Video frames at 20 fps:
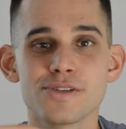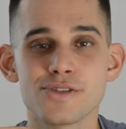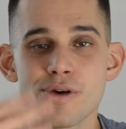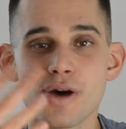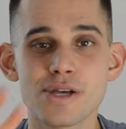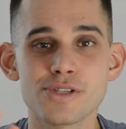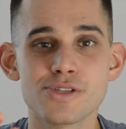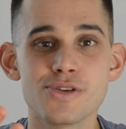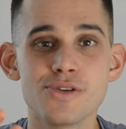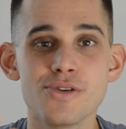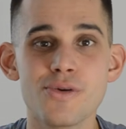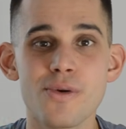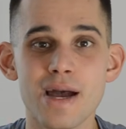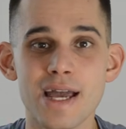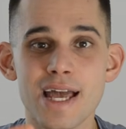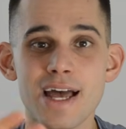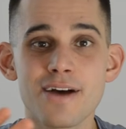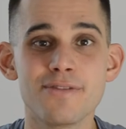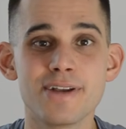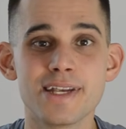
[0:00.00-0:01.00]
So as you know, I
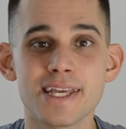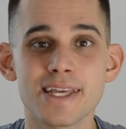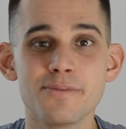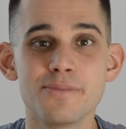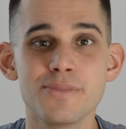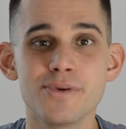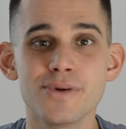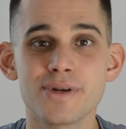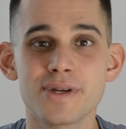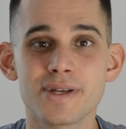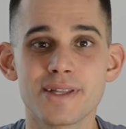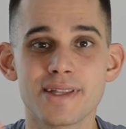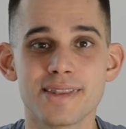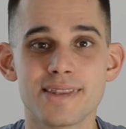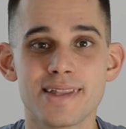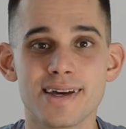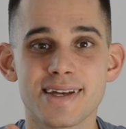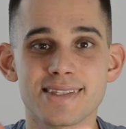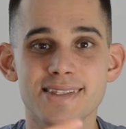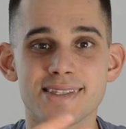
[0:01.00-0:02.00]
have an ebook
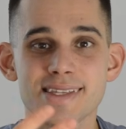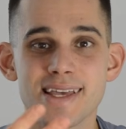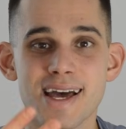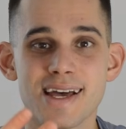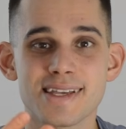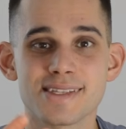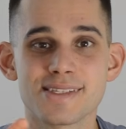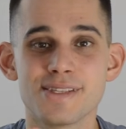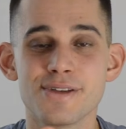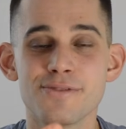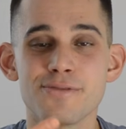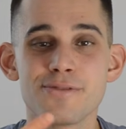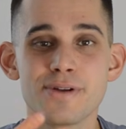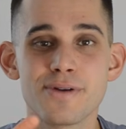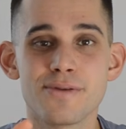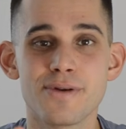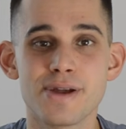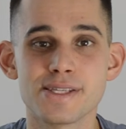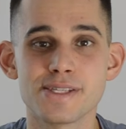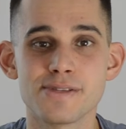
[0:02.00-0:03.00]
that has
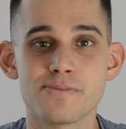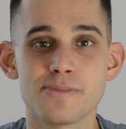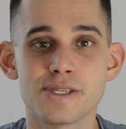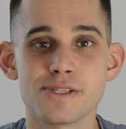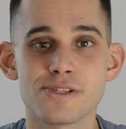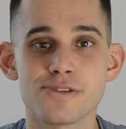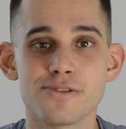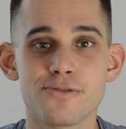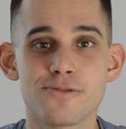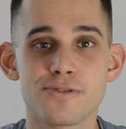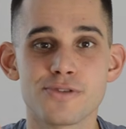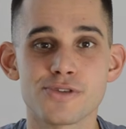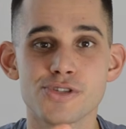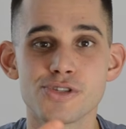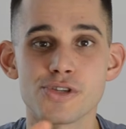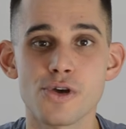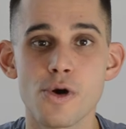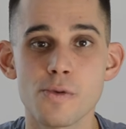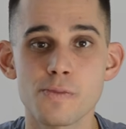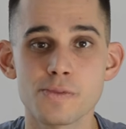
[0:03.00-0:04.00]
different recipes for
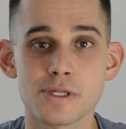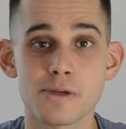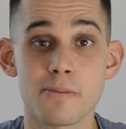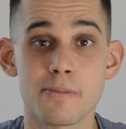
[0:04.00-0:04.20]
soaps,